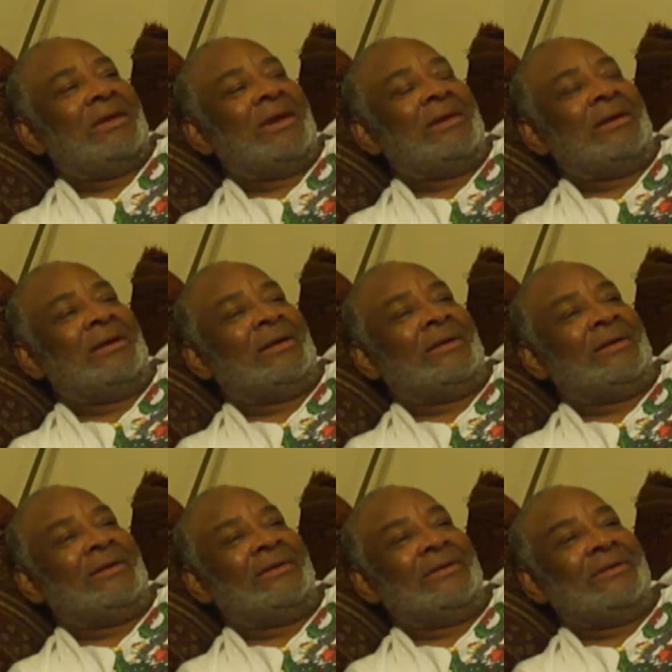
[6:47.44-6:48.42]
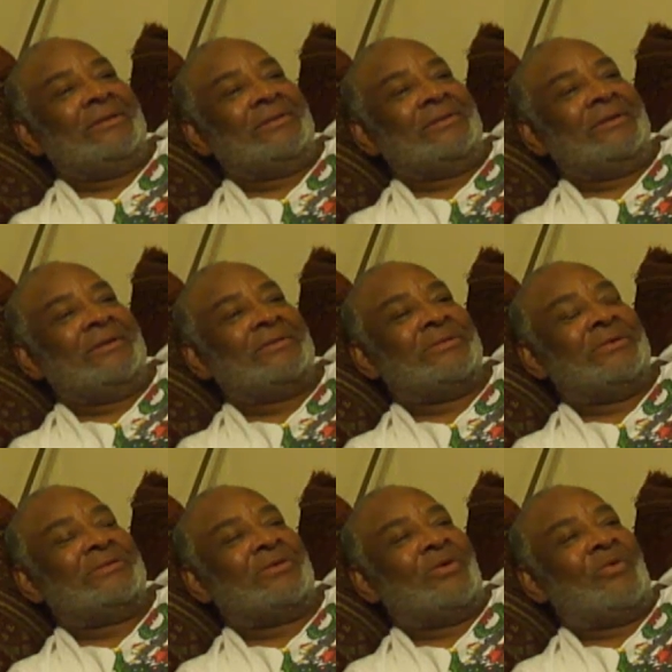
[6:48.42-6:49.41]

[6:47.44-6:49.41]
And see, it's on